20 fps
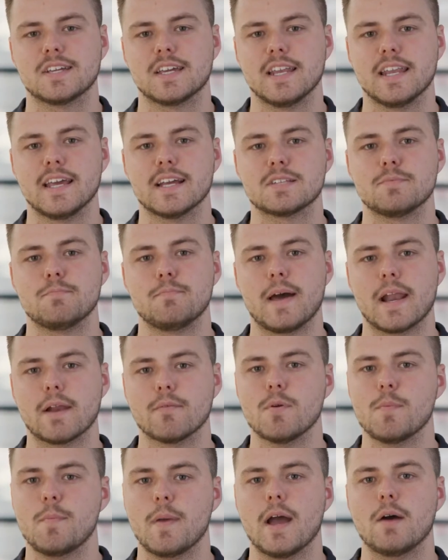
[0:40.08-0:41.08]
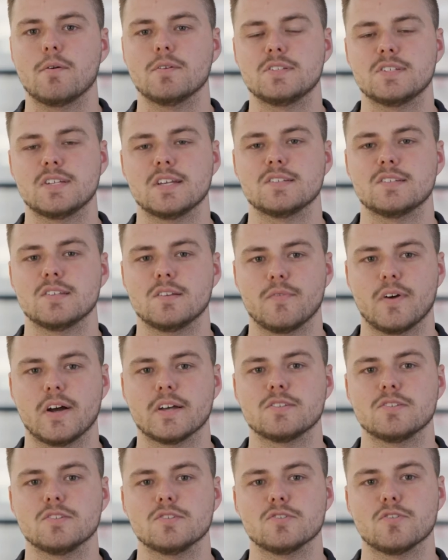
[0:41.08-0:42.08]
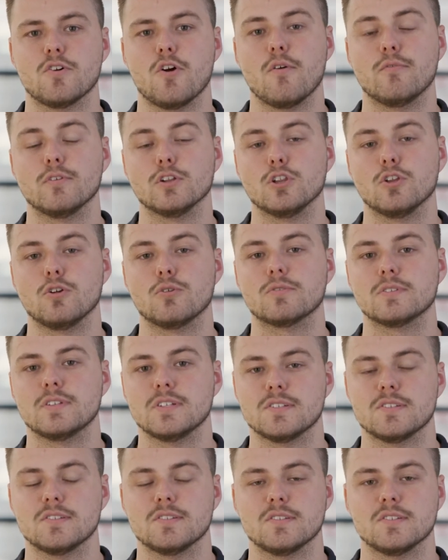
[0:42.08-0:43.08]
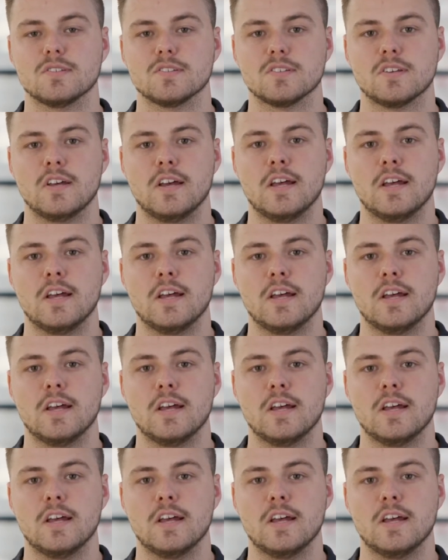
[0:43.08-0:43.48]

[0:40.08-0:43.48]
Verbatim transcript: to connect battery-powered sensor devices over long distances